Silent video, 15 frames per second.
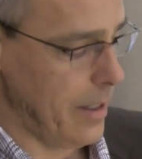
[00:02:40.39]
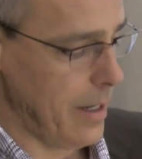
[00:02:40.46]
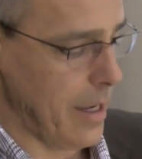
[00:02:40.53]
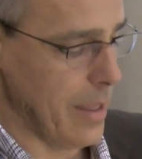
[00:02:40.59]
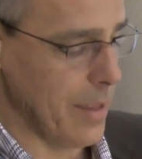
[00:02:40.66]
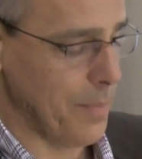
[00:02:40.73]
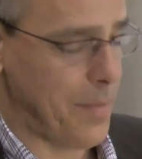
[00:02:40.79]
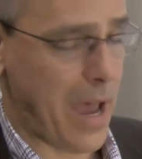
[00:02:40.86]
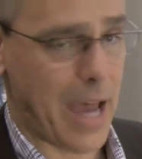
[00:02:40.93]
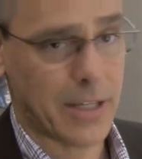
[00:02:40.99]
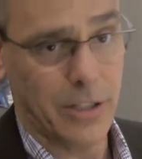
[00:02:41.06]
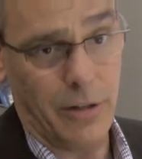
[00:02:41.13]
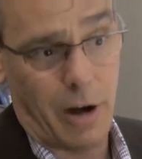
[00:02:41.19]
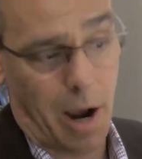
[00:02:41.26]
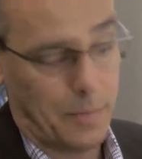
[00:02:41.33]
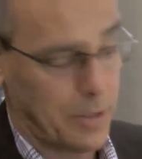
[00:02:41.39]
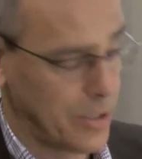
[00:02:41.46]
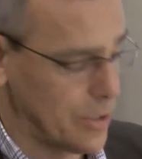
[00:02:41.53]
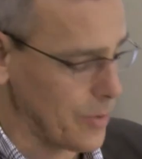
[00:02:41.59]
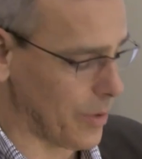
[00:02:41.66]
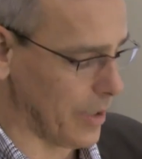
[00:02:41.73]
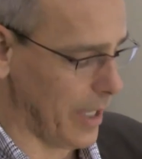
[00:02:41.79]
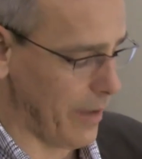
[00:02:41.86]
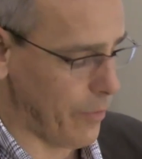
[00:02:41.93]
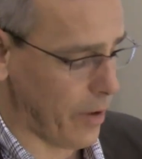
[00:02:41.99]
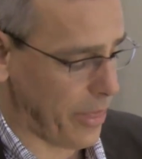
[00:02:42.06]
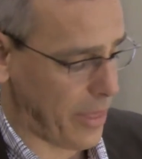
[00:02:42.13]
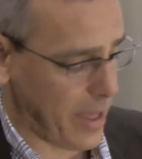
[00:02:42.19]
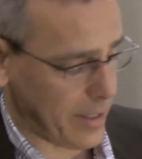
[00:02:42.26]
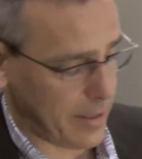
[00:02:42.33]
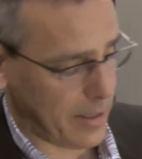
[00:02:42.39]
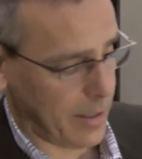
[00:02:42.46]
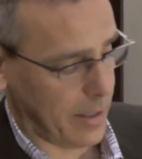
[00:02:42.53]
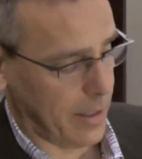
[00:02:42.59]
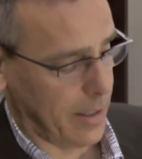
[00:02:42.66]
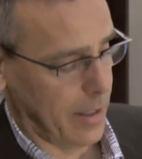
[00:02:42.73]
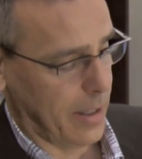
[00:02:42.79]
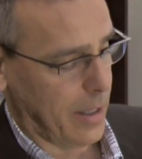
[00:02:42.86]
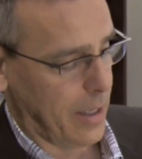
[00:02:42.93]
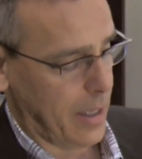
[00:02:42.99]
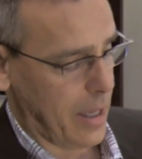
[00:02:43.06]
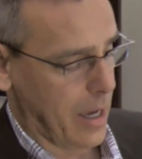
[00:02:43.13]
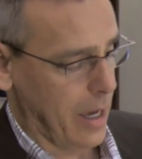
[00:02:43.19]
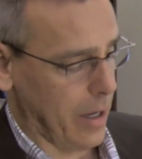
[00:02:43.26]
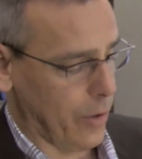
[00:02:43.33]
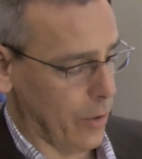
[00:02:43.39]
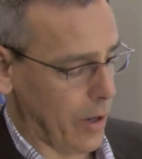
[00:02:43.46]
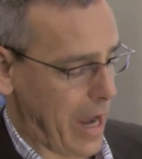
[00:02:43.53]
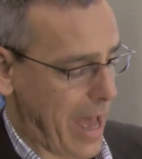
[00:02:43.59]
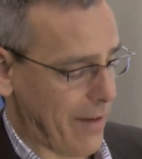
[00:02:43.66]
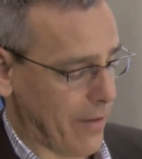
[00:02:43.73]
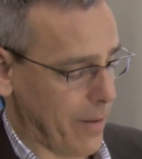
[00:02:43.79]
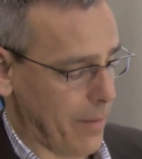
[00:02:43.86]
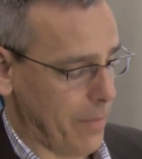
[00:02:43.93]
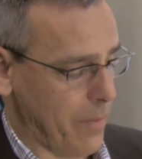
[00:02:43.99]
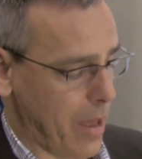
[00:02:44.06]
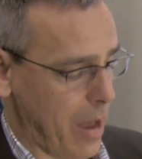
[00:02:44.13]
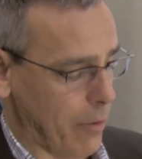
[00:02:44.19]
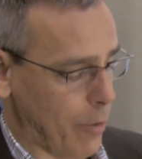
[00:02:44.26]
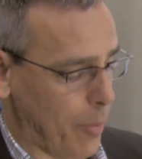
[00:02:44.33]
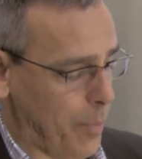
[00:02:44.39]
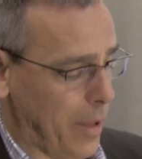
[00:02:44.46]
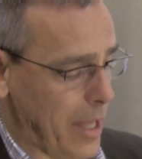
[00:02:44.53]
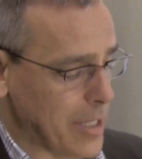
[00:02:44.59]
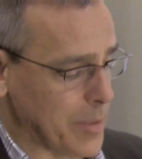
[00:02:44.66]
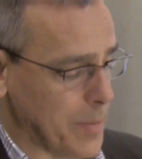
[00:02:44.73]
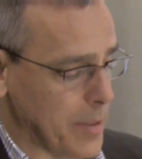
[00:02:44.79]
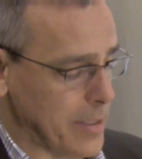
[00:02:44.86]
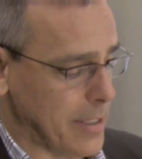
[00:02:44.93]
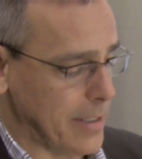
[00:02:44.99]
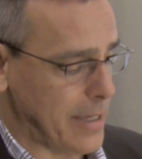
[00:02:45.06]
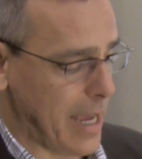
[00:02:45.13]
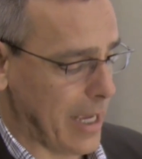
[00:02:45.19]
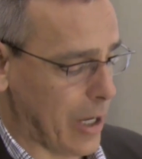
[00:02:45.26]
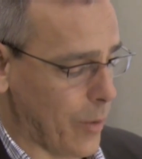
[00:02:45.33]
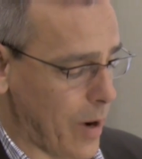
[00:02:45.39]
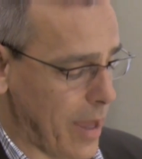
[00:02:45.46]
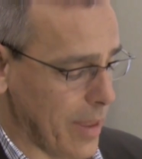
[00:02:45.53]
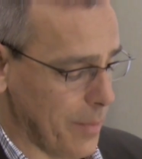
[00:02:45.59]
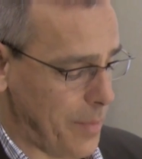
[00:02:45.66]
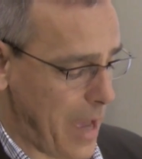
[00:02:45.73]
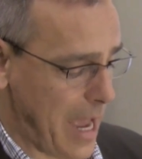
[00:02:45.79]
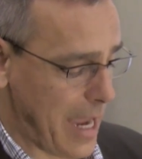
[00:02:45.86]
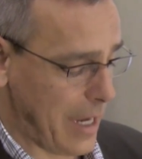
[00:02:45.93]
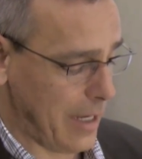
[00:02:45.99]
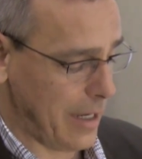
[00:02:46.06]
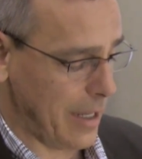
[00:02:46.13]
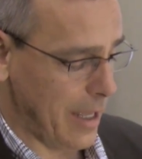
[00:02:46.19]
in the past your options were live with it or have a replacement to take away the pain,